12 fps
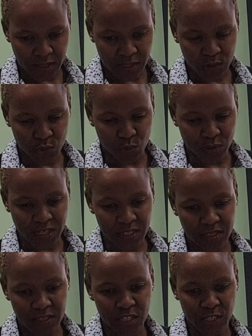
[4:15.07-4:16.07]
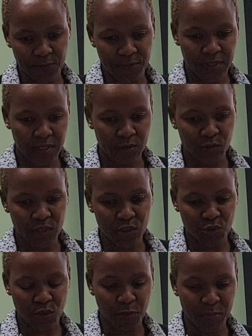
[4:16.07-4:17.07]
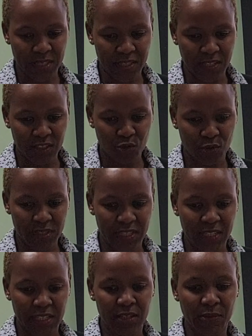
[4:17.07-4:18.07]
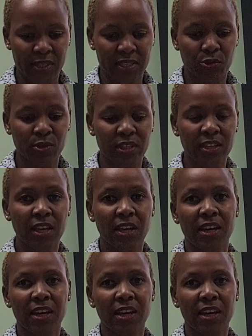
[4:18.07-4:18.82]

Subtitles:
So that shift, which is 12%, shows that it was slowly